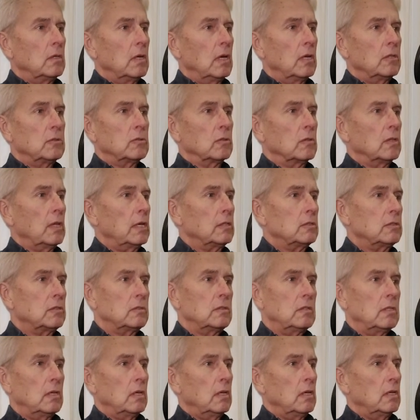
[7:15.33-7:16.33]
And so
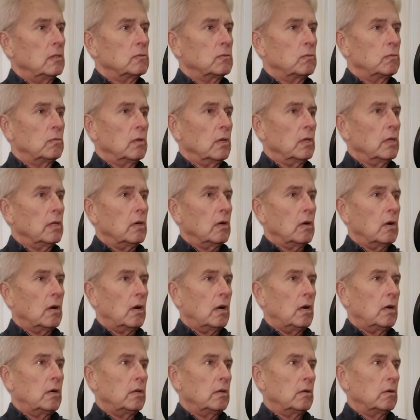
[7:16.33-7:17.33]
it's really
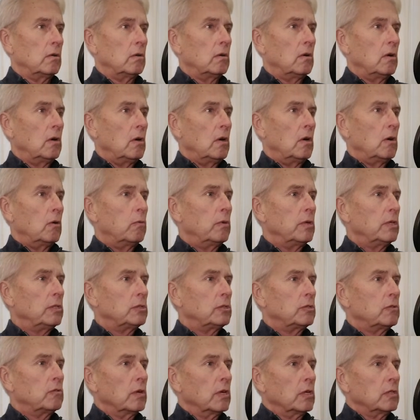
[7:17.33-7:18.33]
hard to
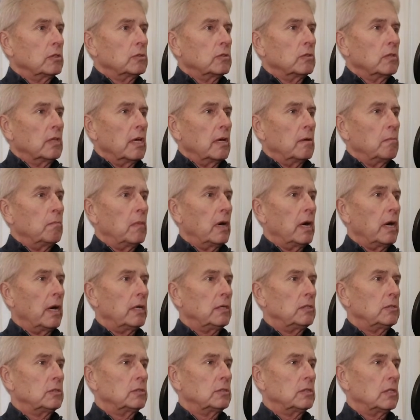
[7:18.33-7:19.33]
restructure that
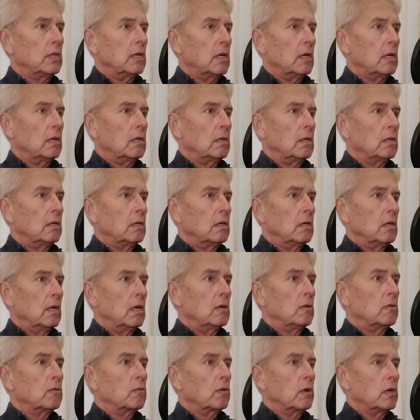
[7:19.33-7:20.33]
mindset
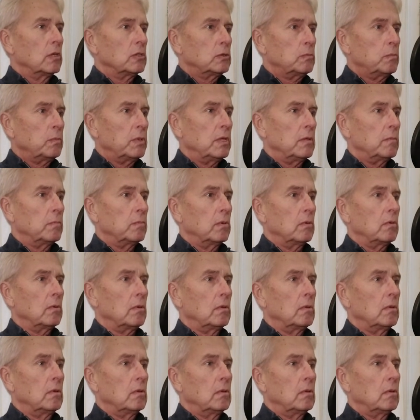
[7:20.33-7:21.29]
and trust people.